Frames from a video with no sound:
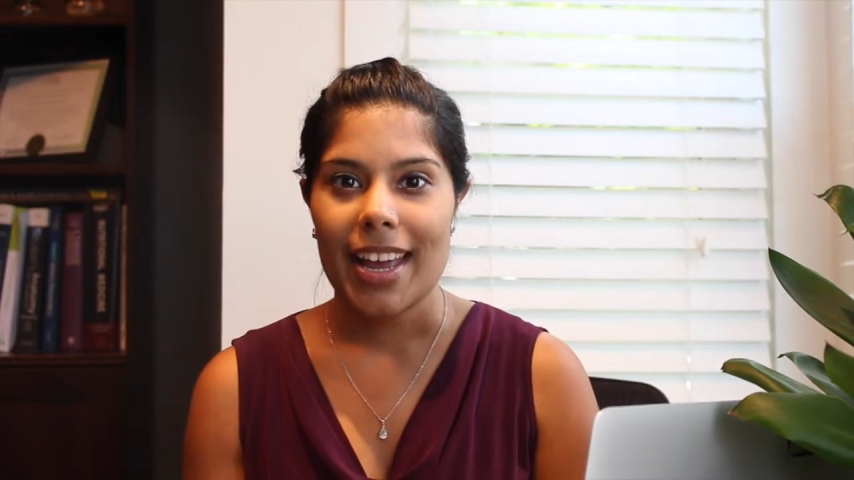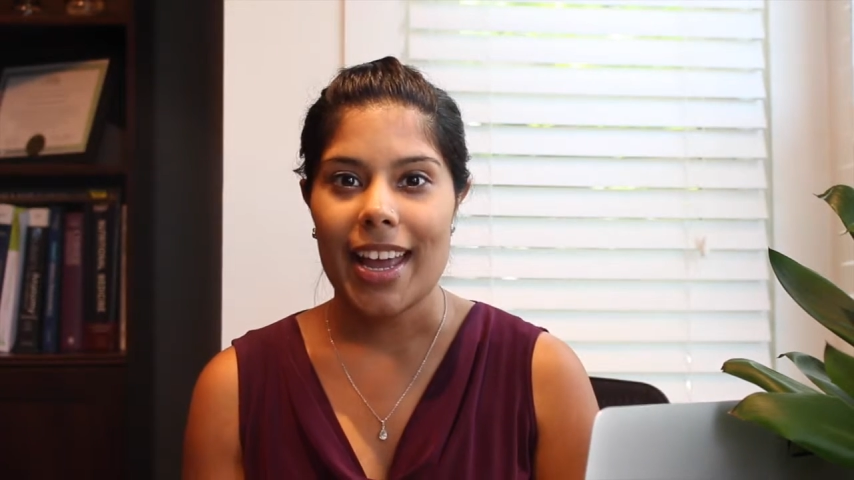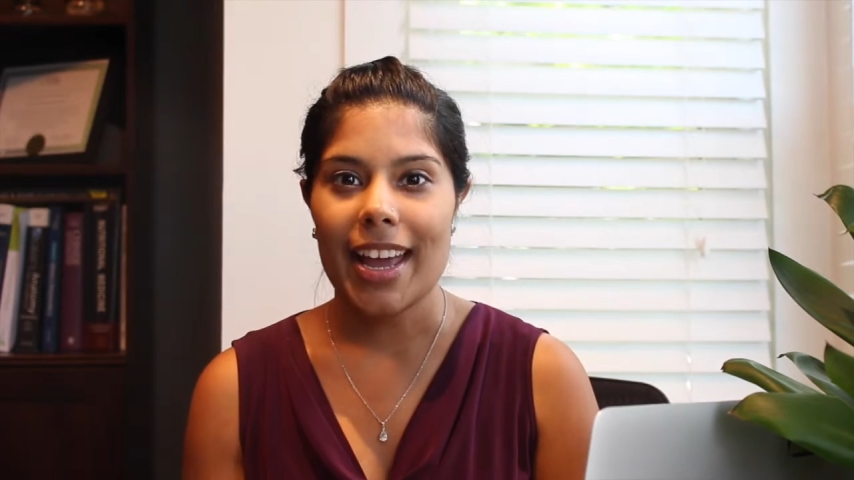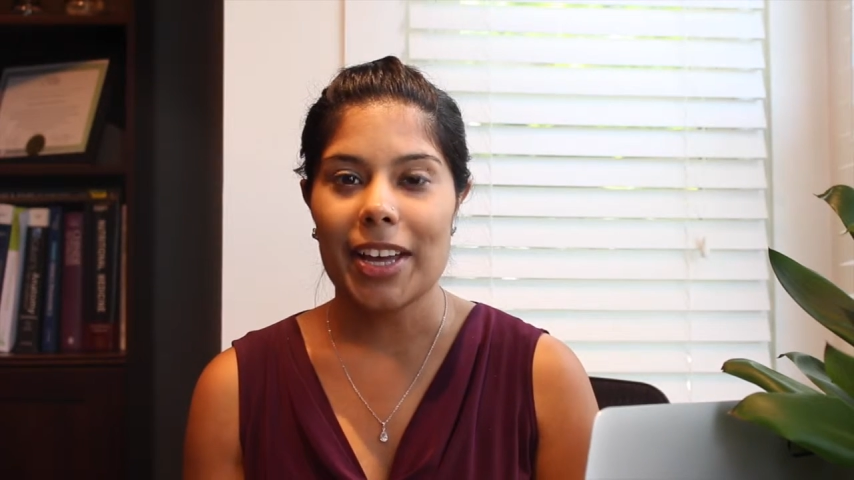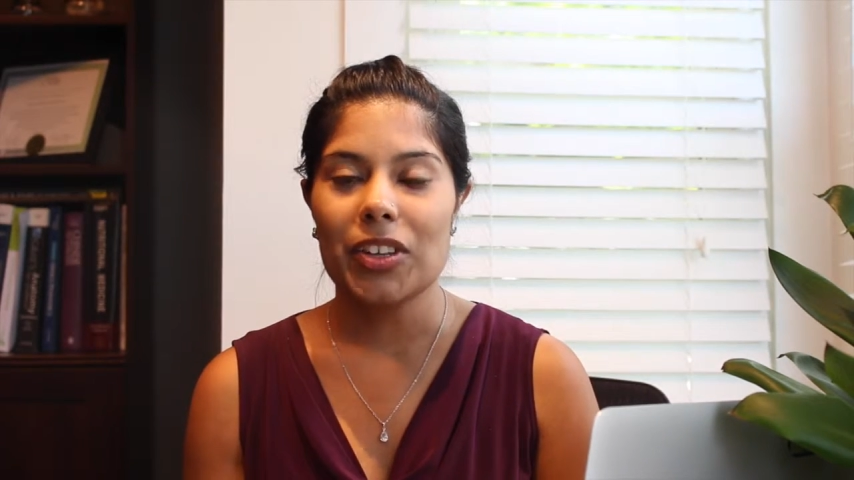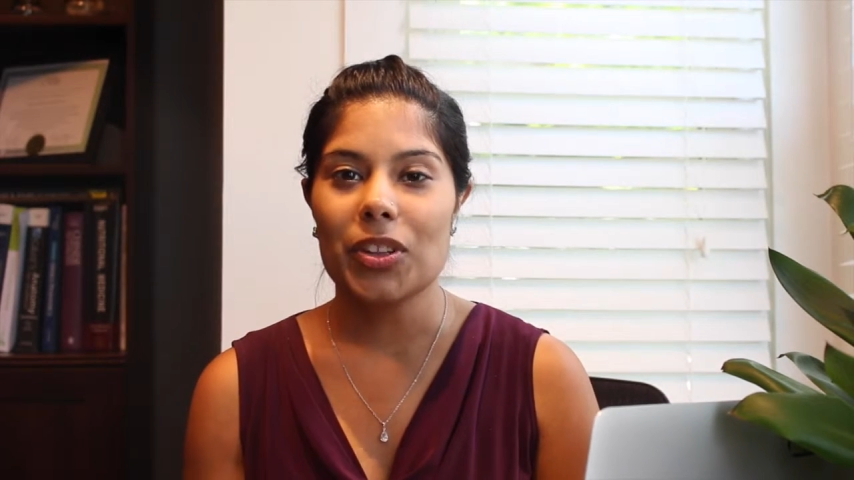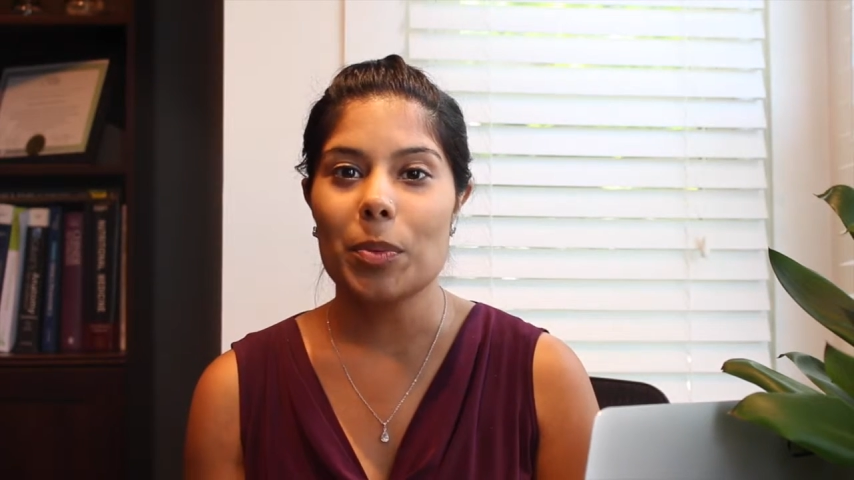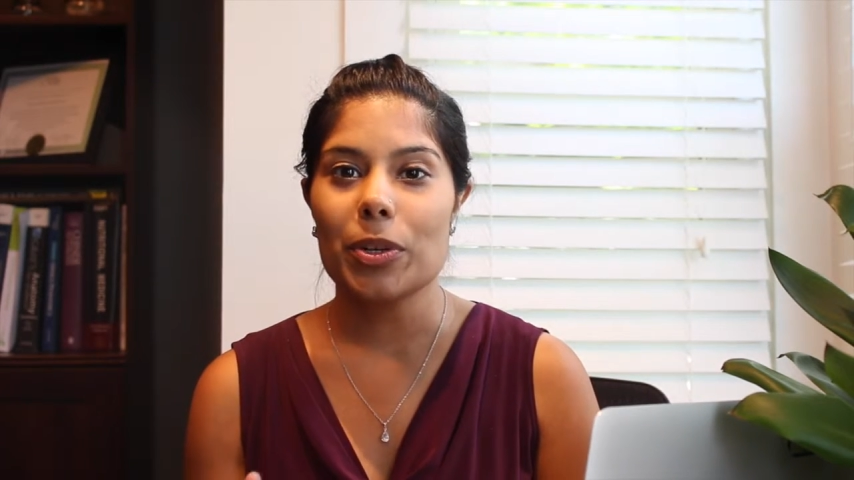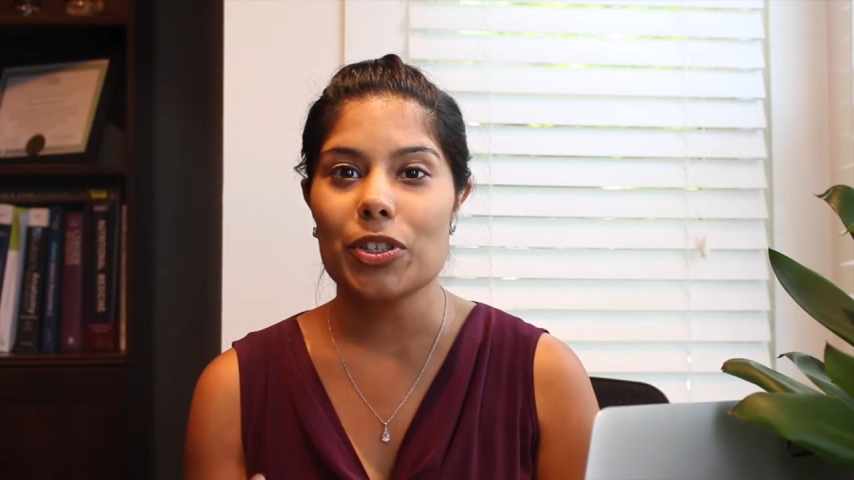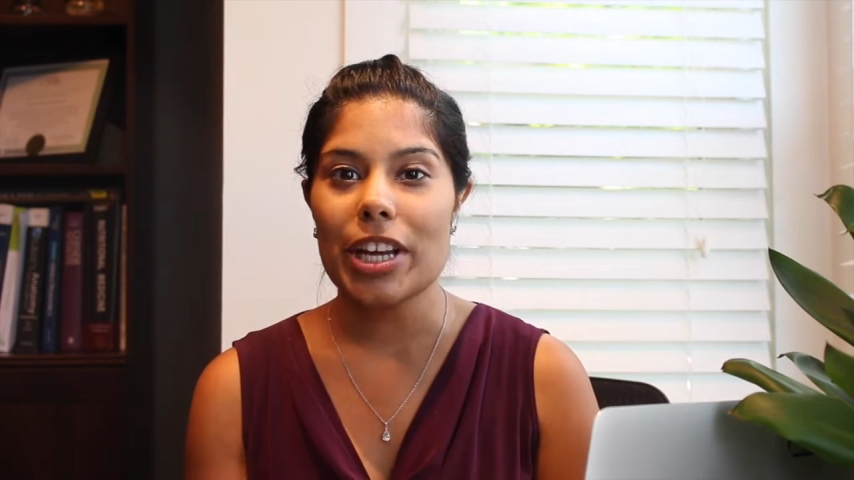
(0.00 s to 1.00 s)
And the
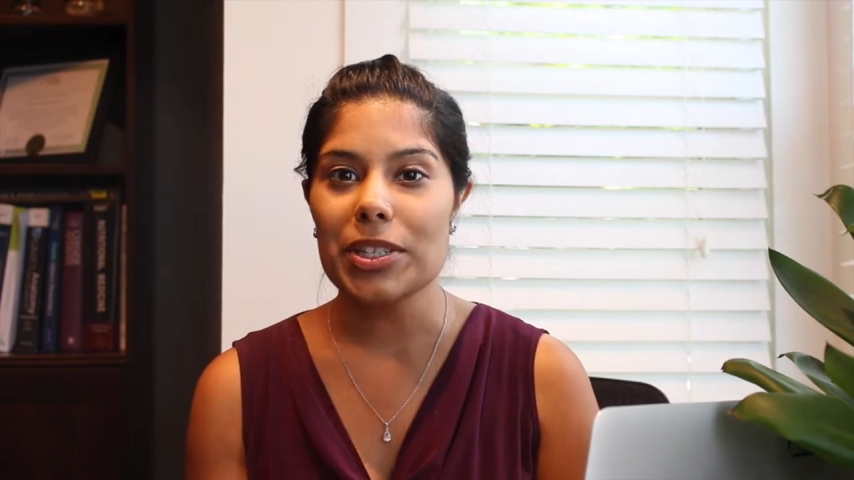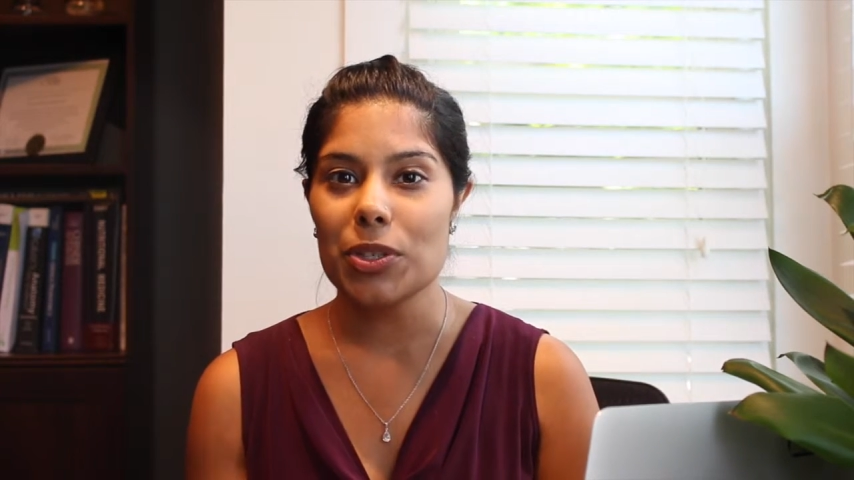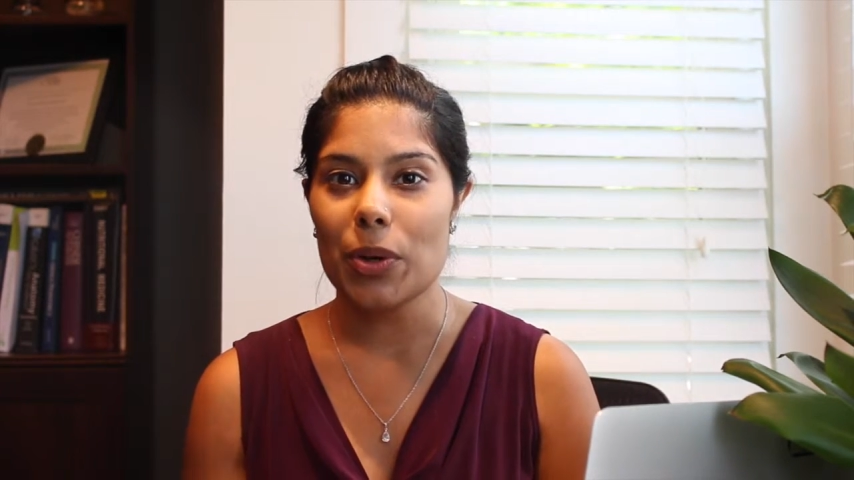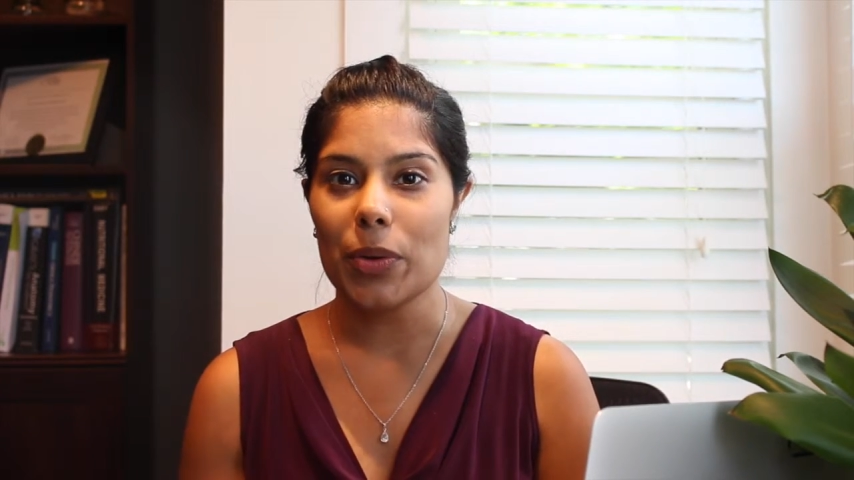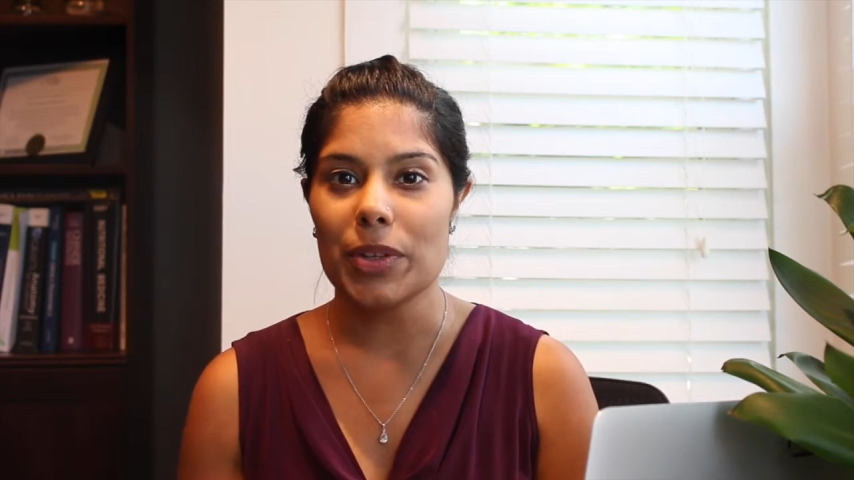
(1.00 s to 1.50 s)
progesterone